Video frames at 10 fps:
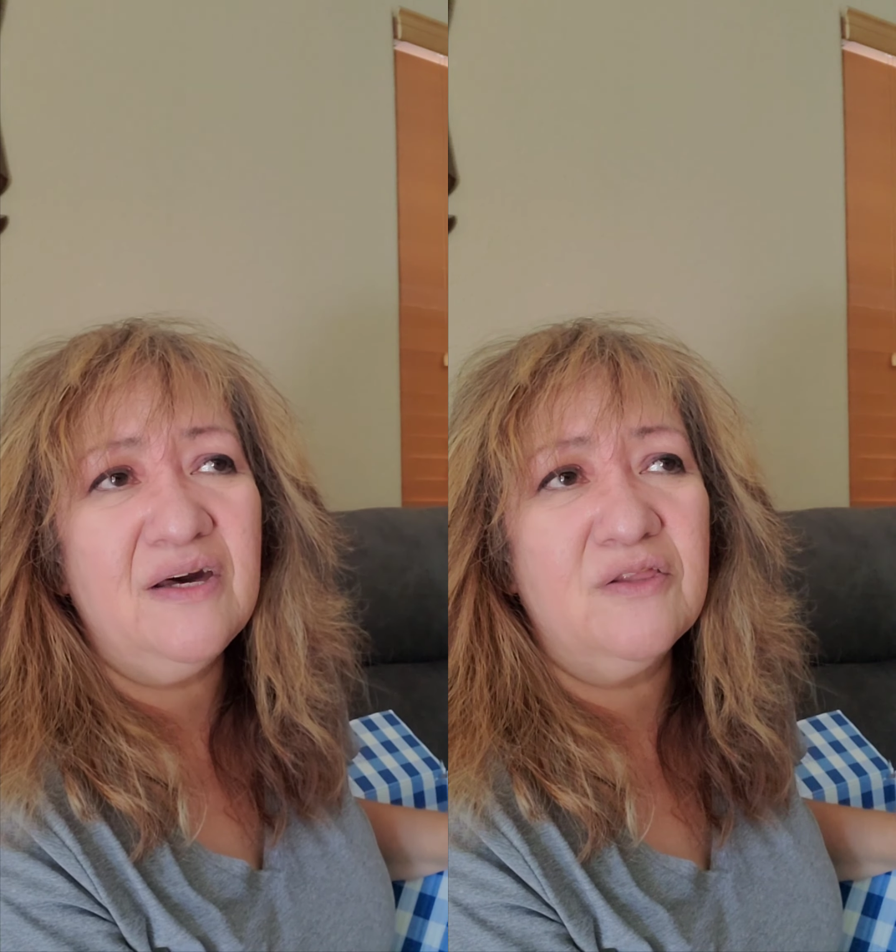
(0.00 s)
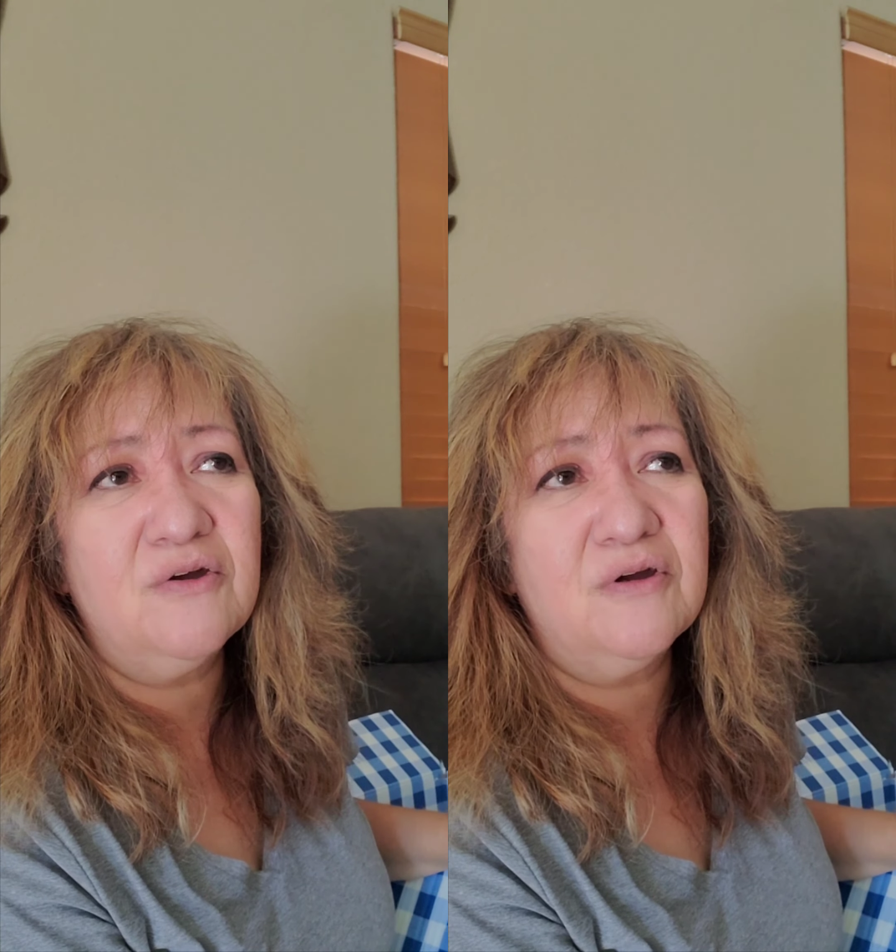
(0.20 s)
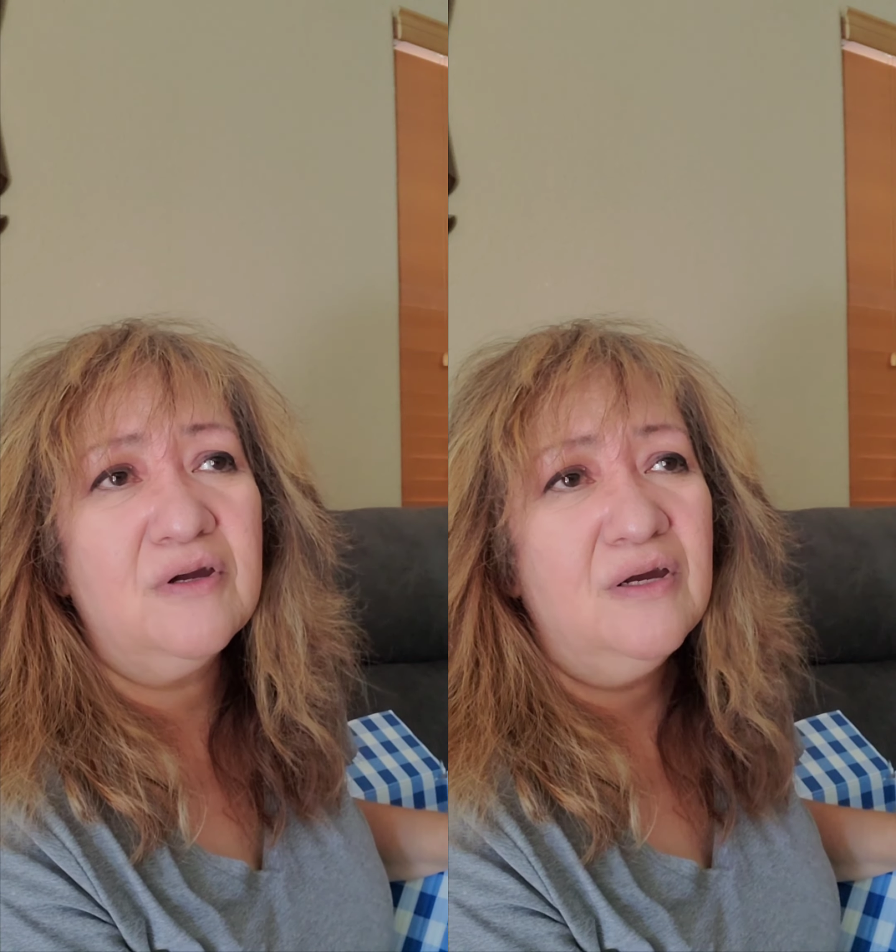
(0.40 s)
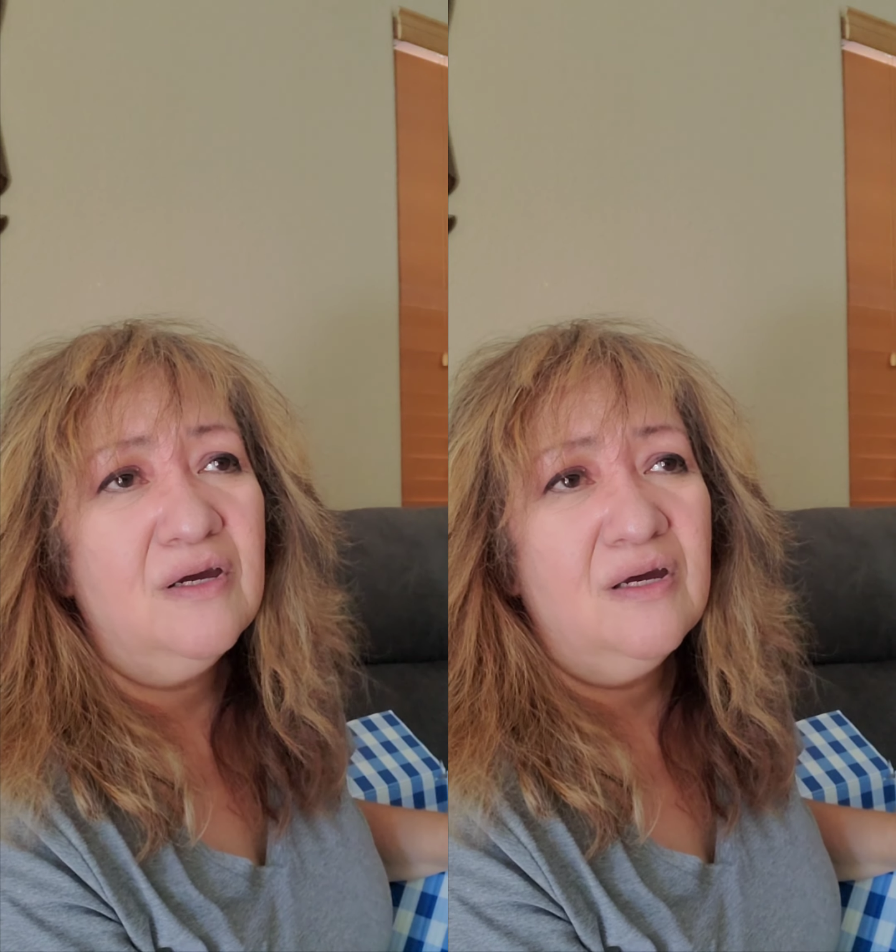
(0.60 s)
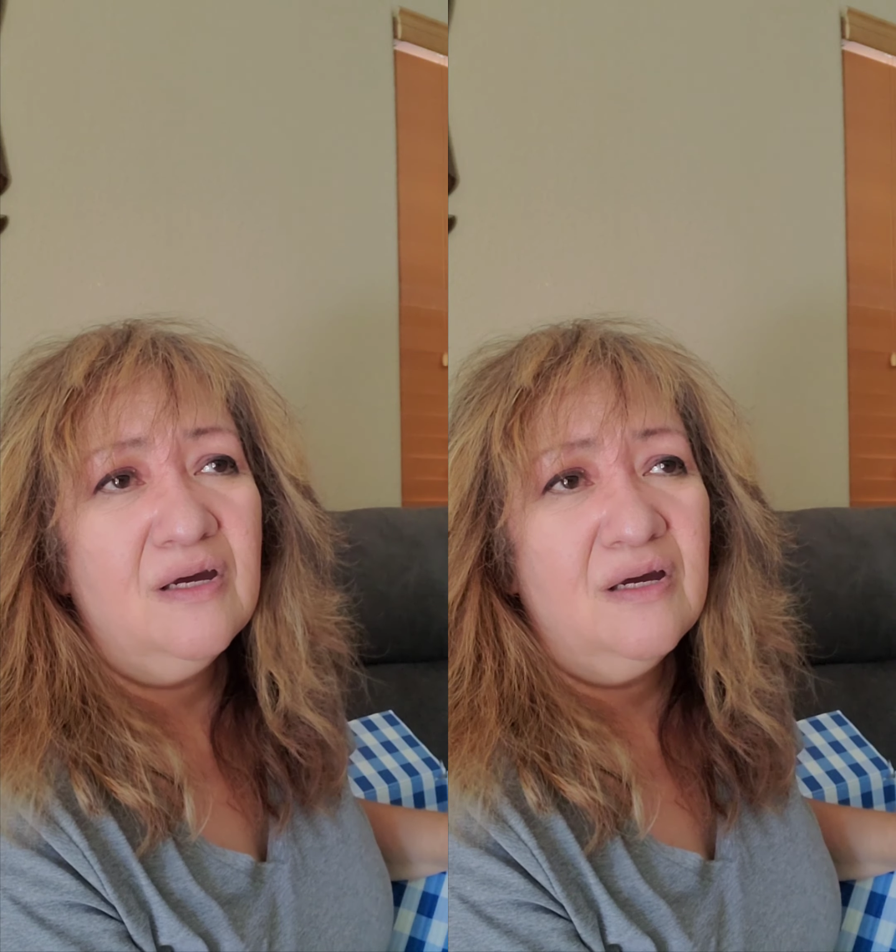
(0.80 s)
other
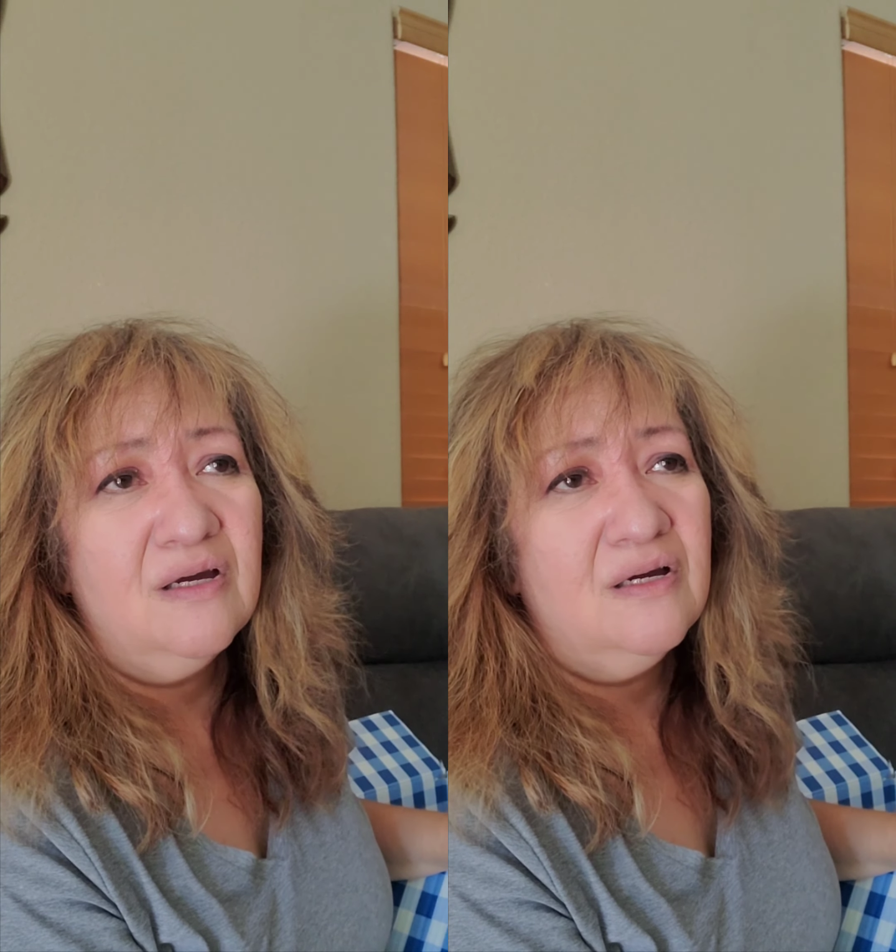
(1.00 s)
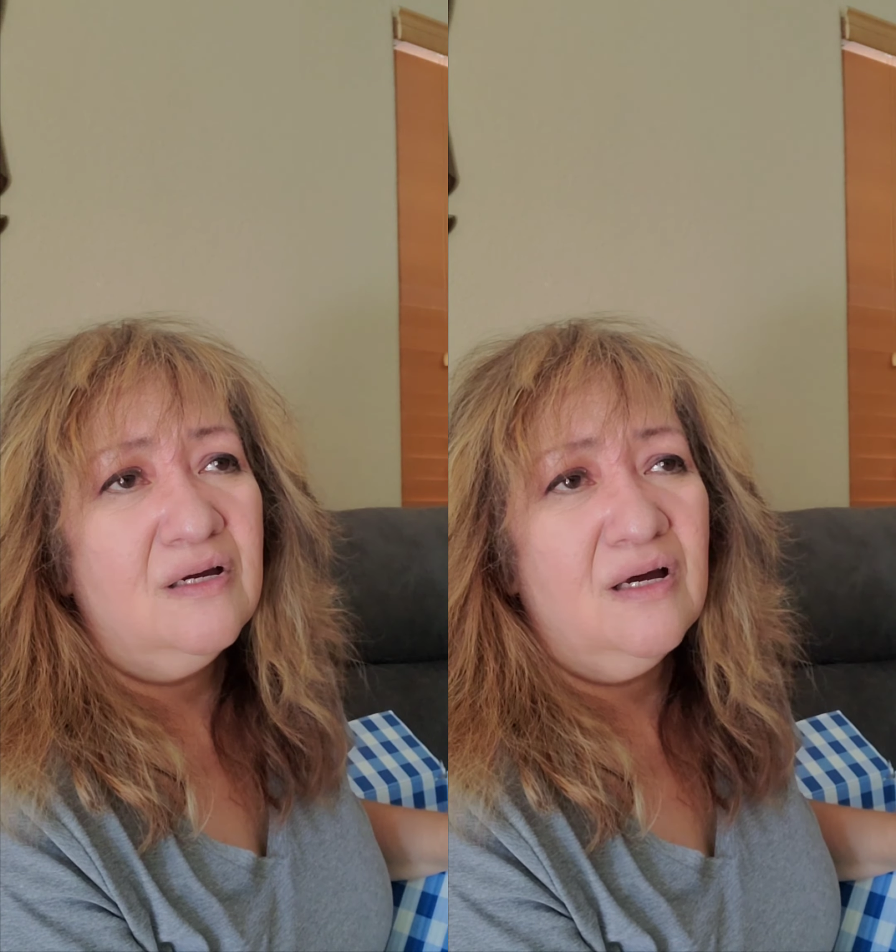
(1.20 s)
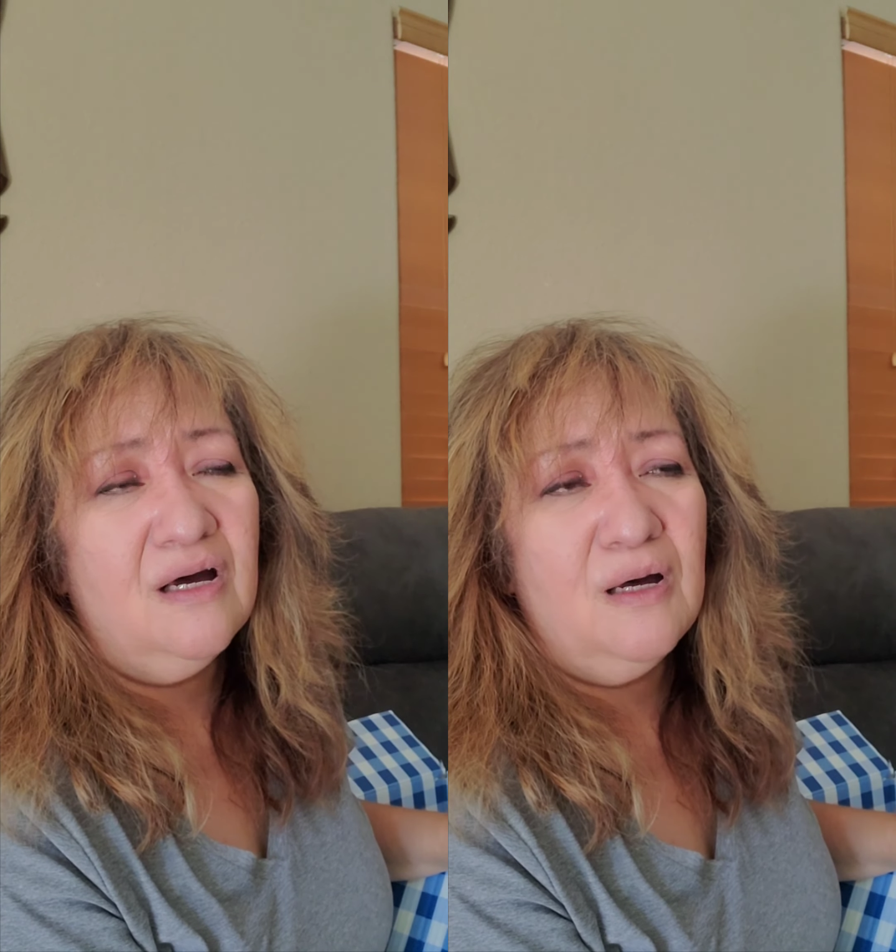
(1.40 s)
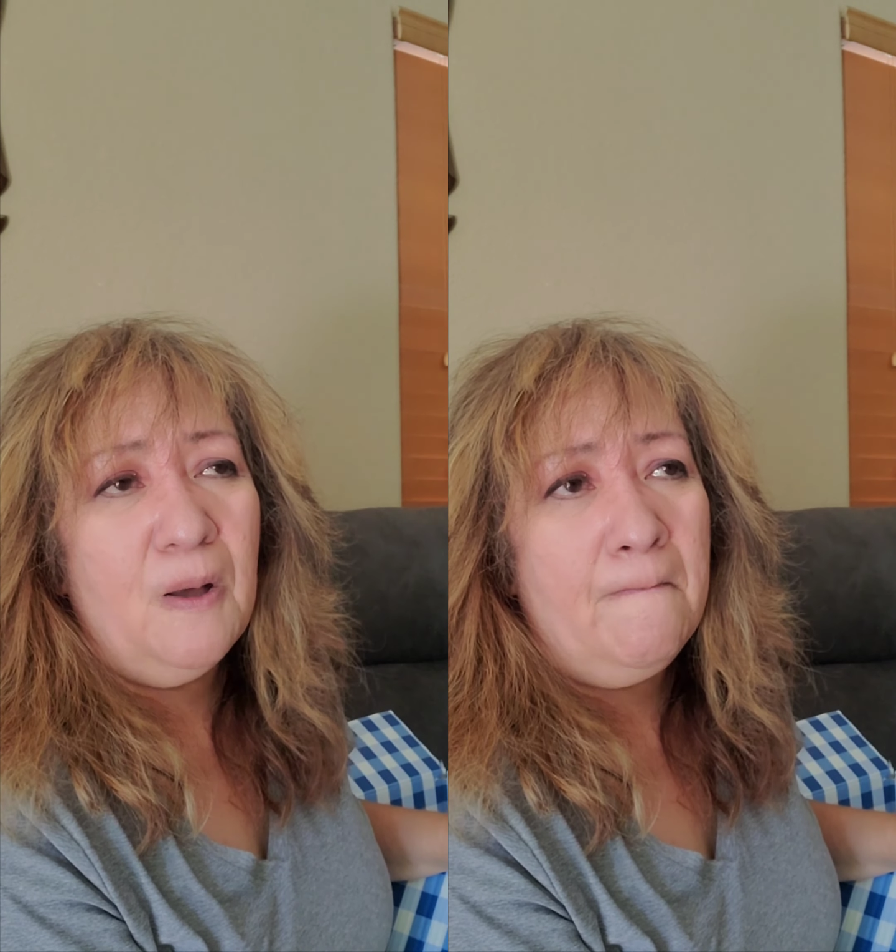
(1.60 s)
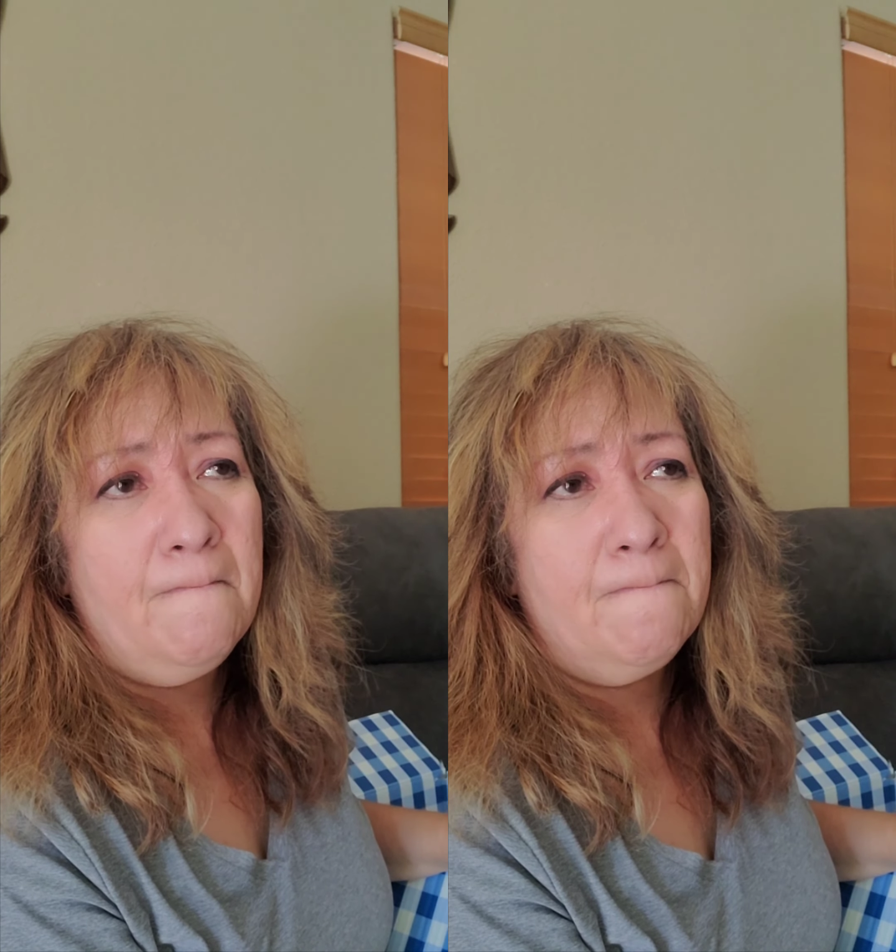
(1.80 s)

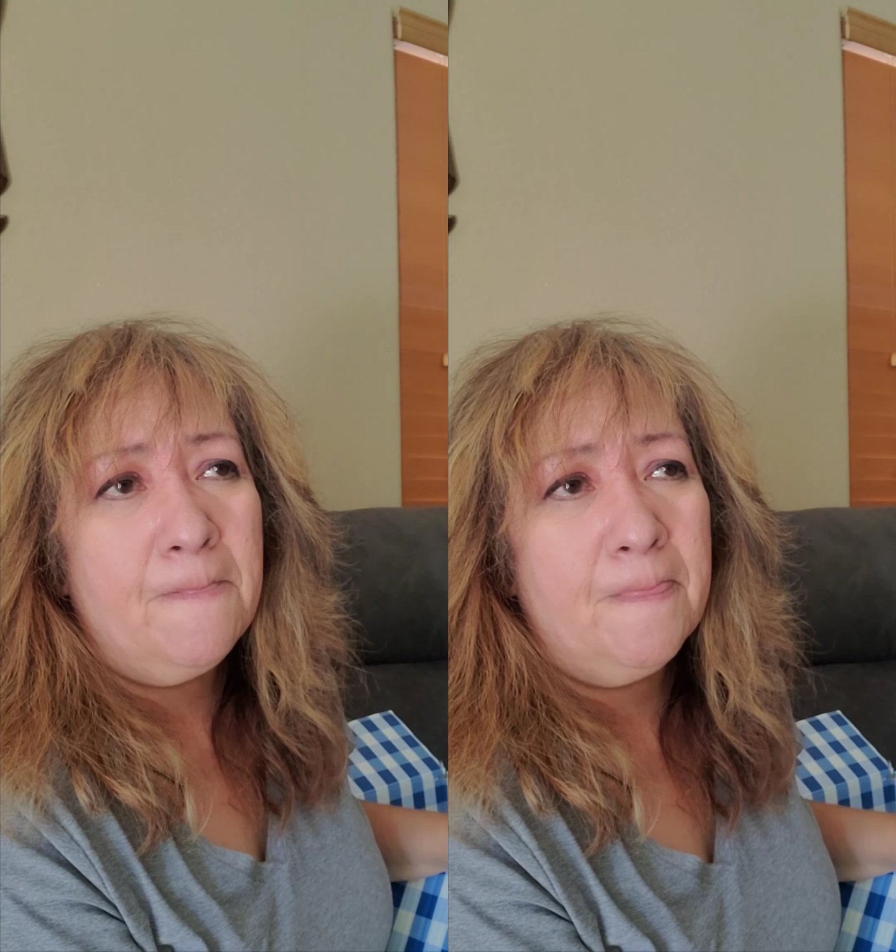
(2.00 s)
um,